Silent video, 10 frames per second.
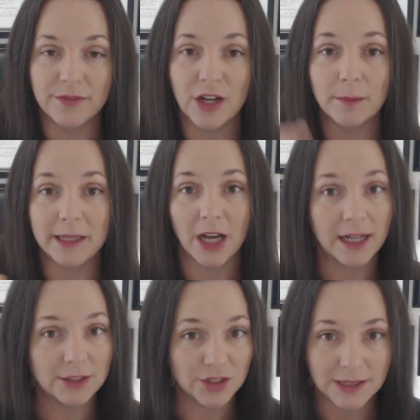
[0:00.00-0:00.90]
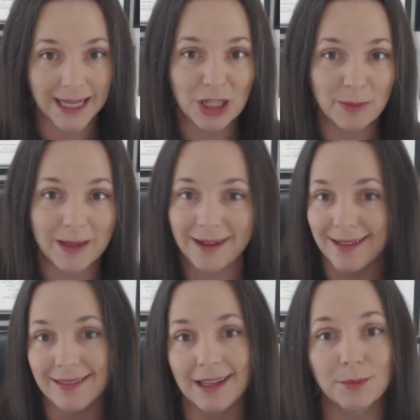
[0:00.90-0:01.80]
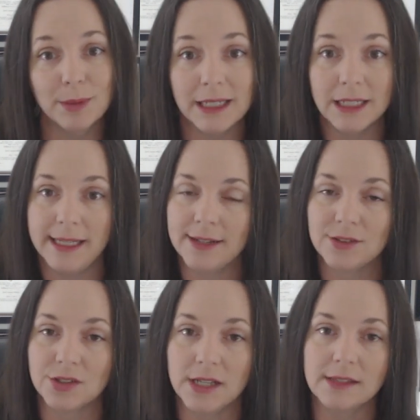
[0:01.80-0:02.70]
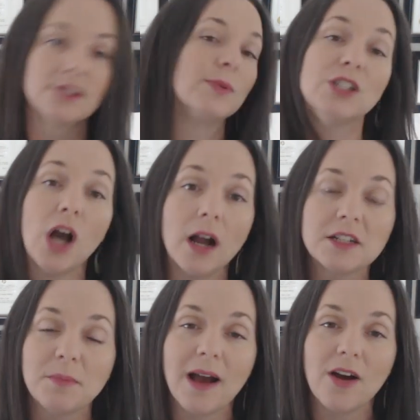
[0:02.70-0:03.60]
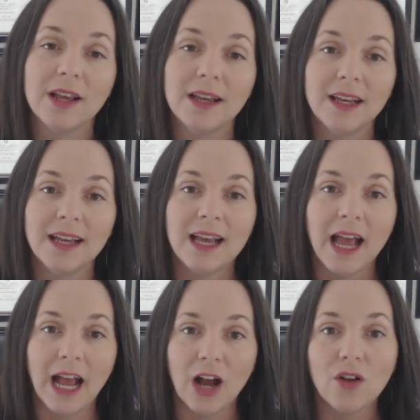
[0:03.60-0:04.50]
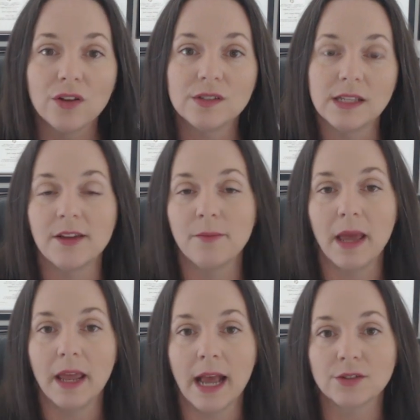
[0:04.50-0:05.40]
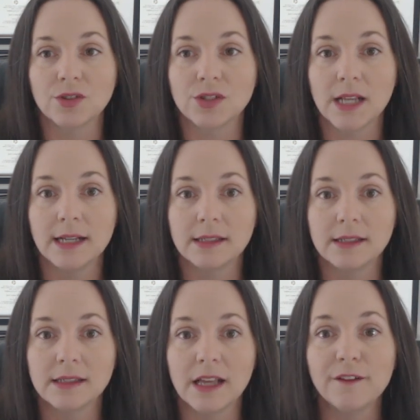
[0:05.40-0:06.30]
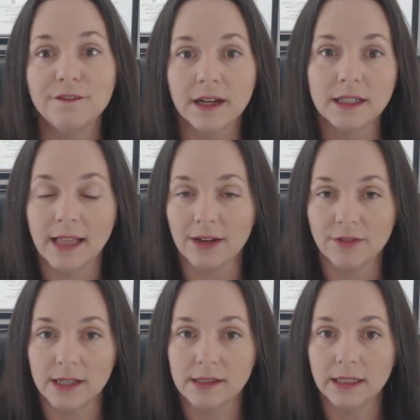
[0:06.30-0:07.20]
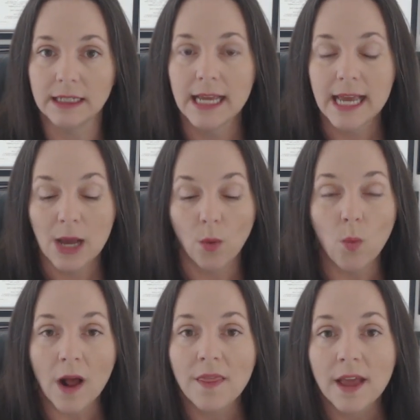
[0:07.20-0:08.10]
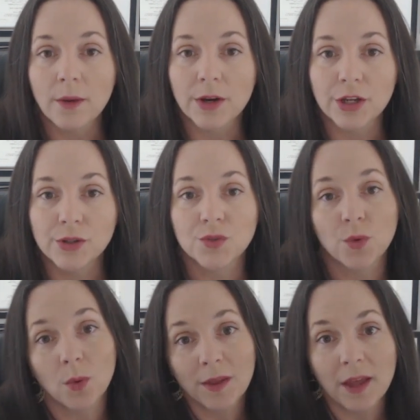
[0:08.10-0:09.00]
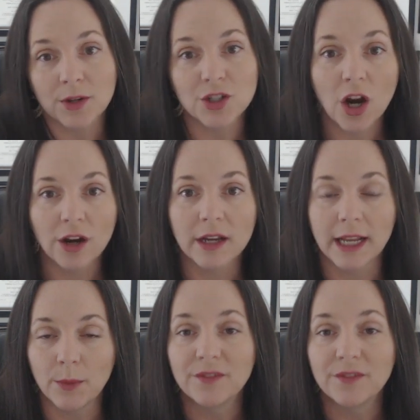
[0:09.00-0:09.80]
We've gone beyond just documenting that they completed the exercises. We talked about how those exercises affected that resident, what they were used for, what they were targeting.